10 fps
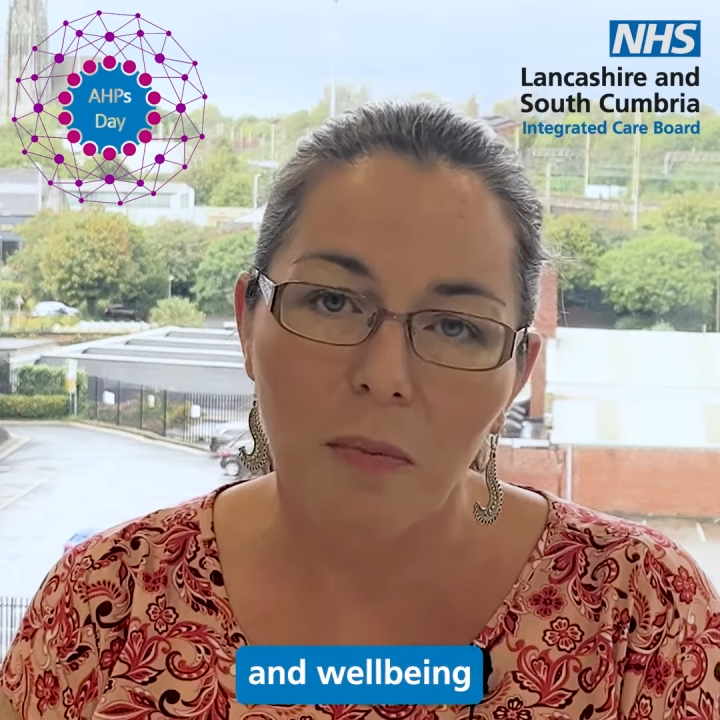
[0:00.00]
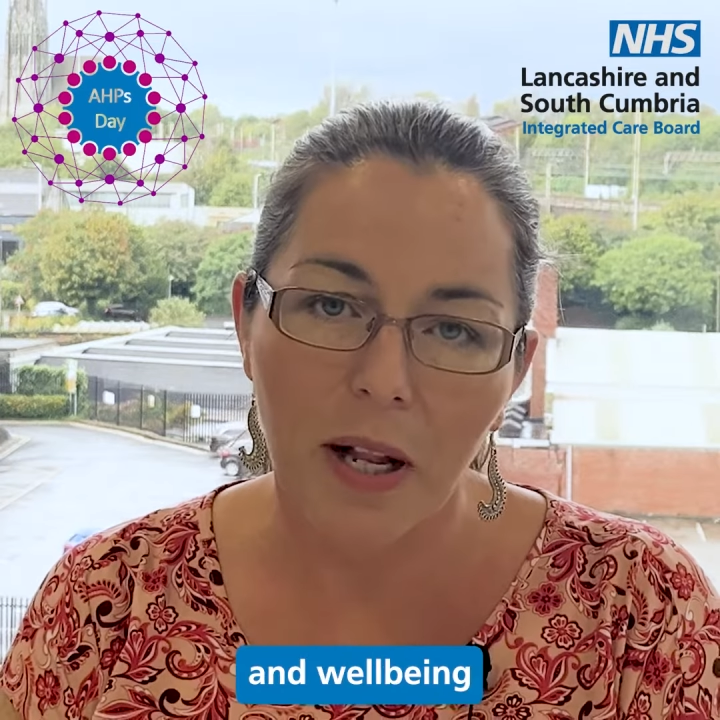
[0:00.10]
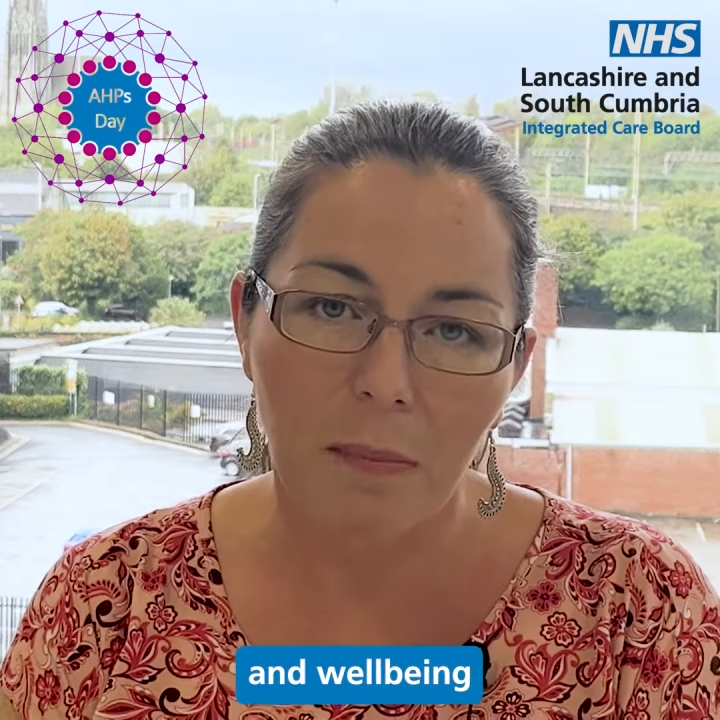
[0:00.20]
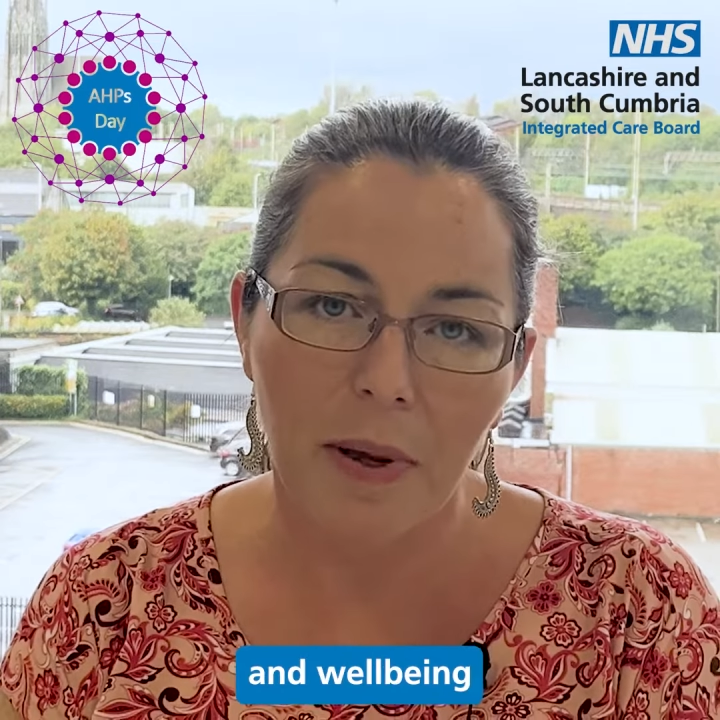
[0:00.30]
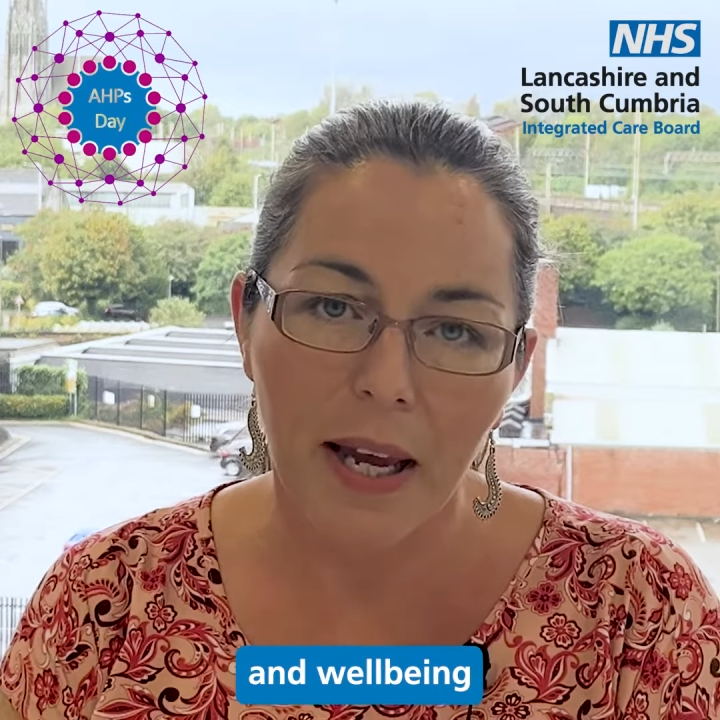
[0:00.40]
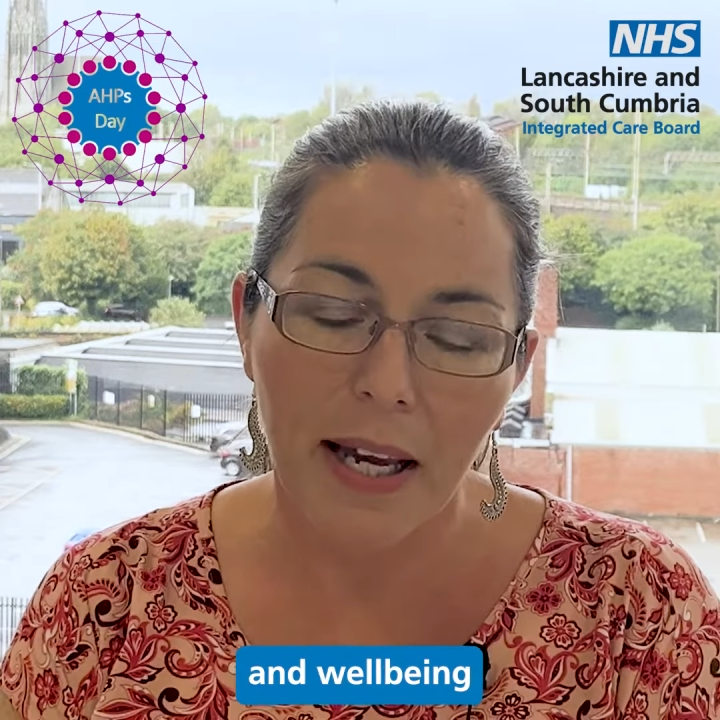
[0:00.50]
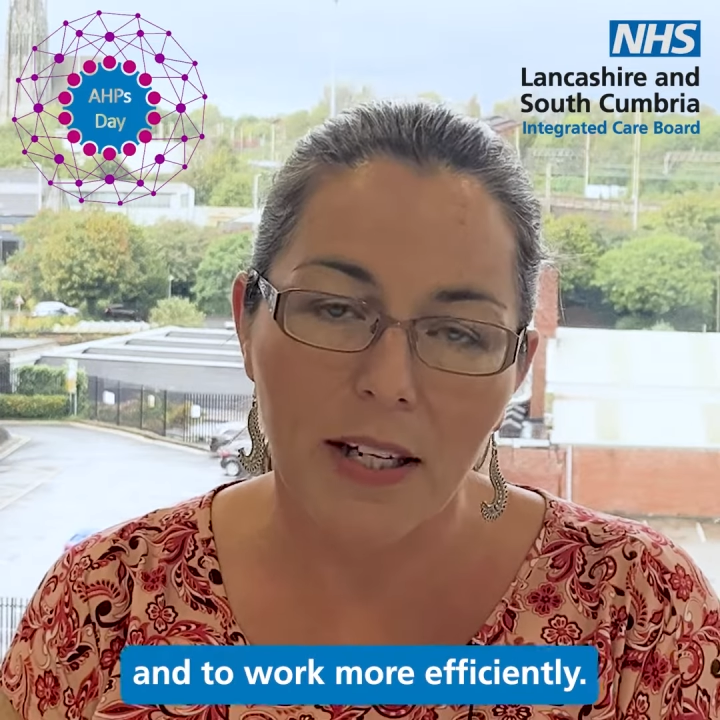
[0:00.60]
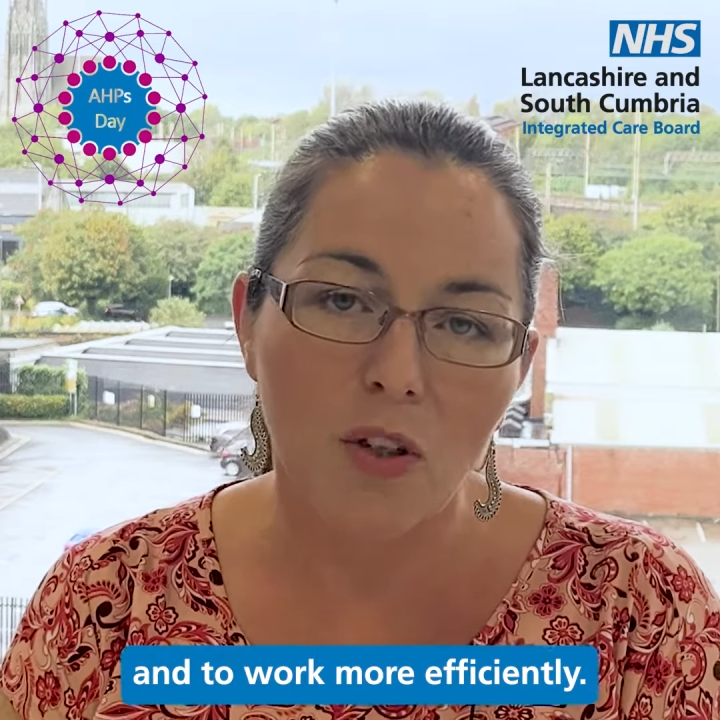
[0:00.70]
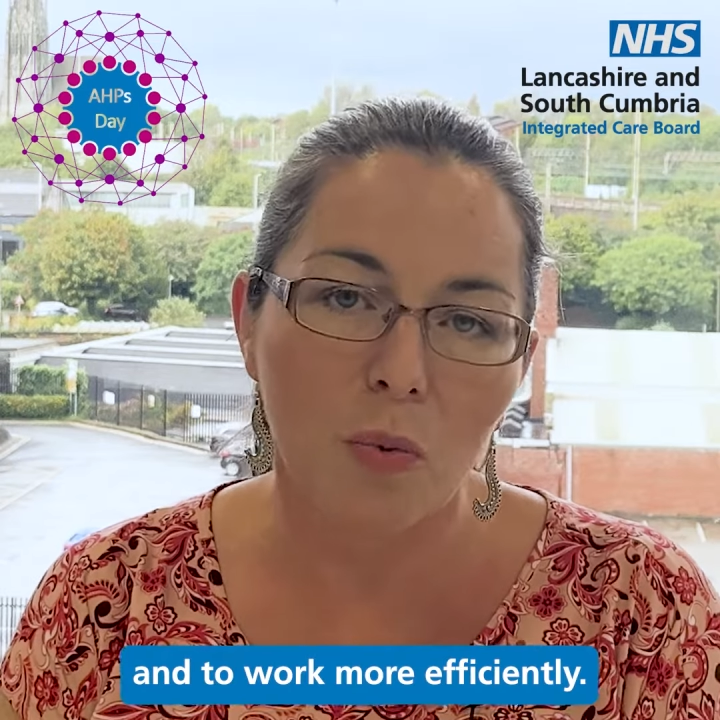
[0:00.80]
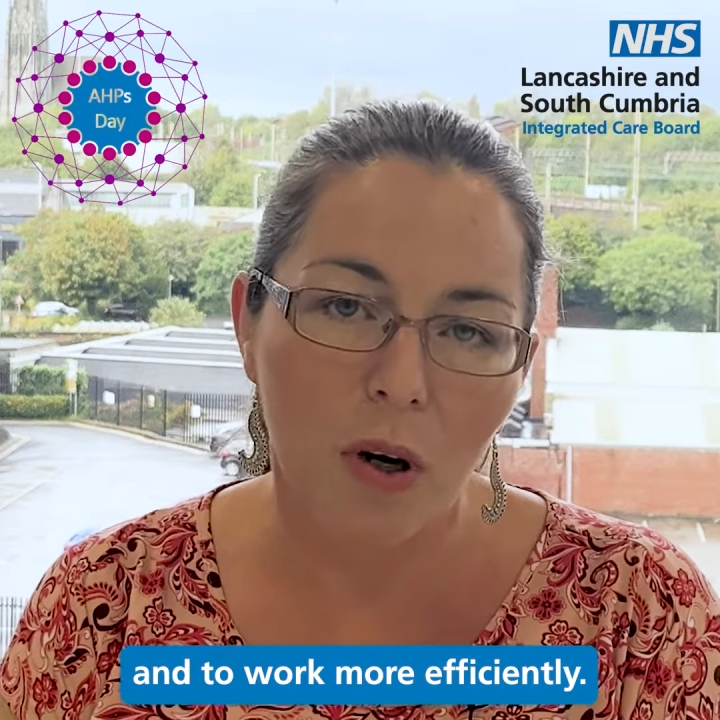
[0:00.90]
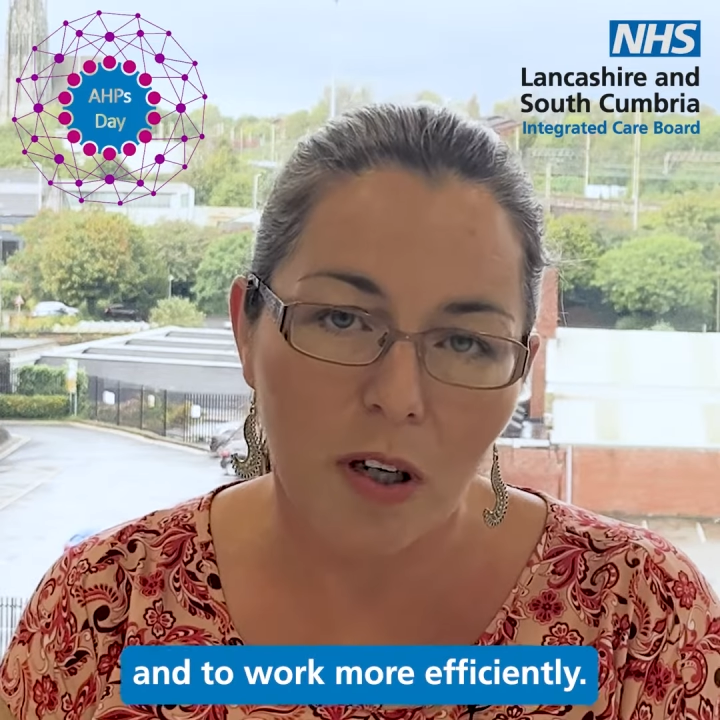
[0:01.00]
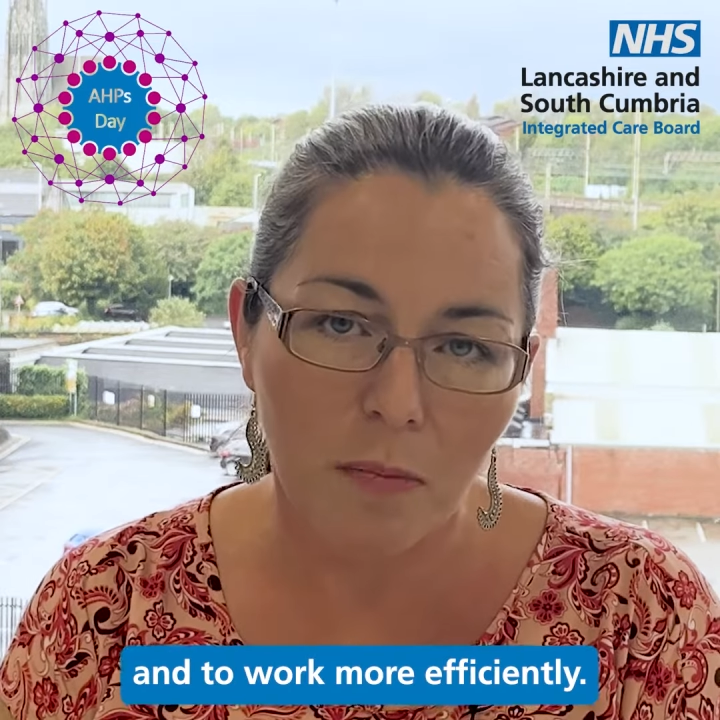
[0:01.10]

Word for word: well-being and to work